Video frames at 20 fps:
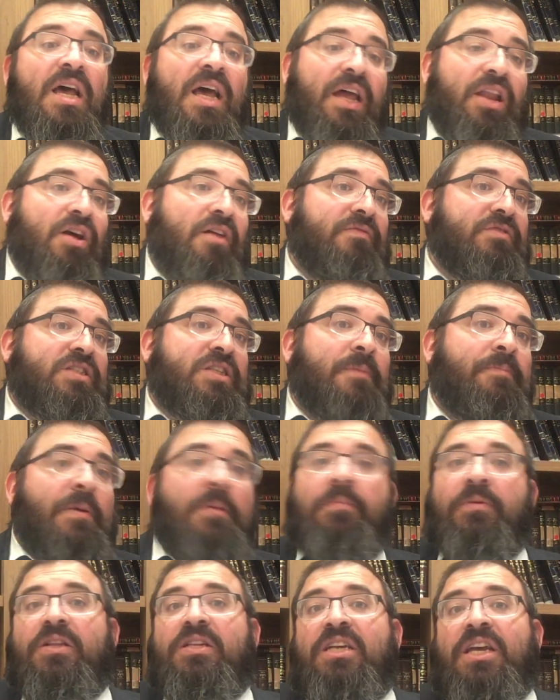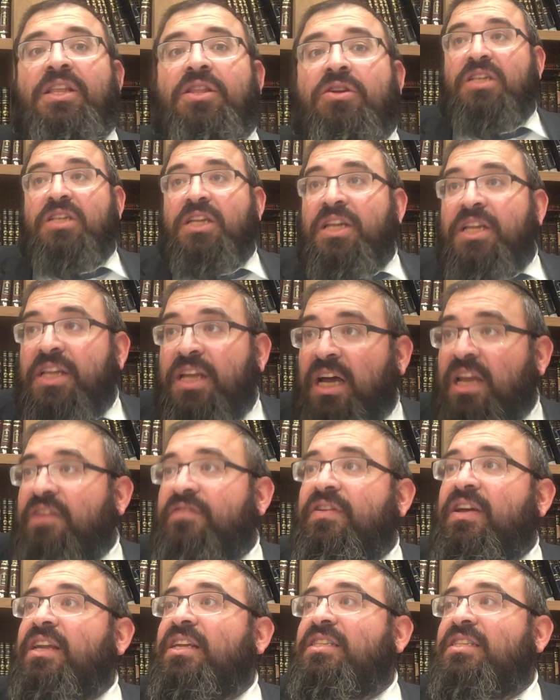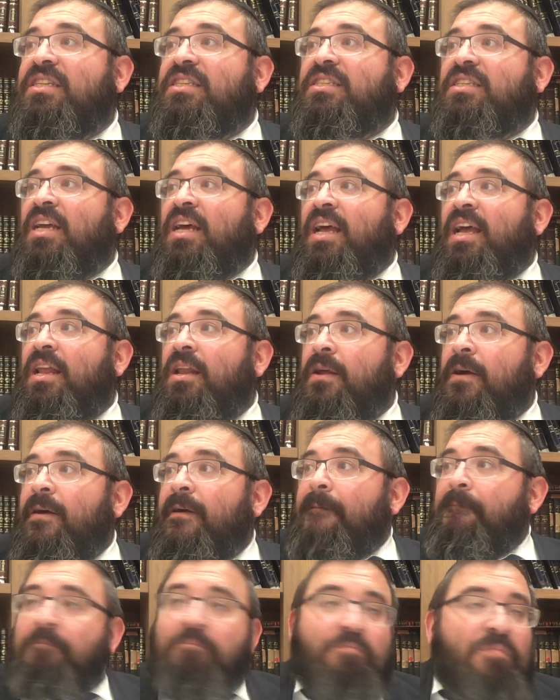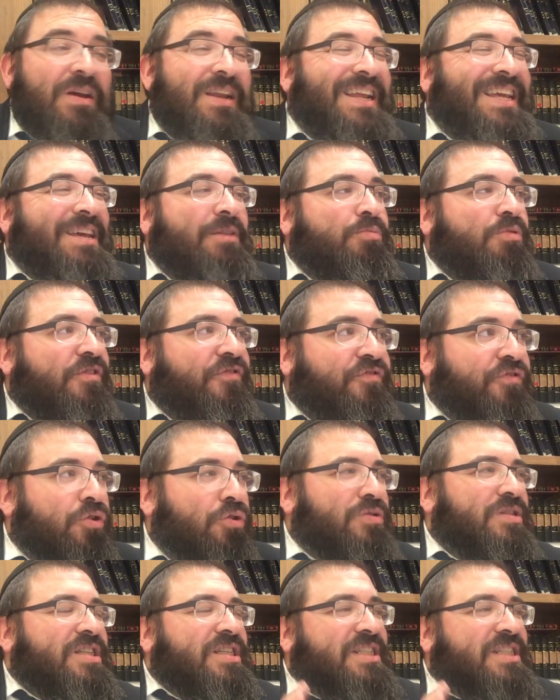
and obviously people say an inyan of Eretz Yisrael, but he refused.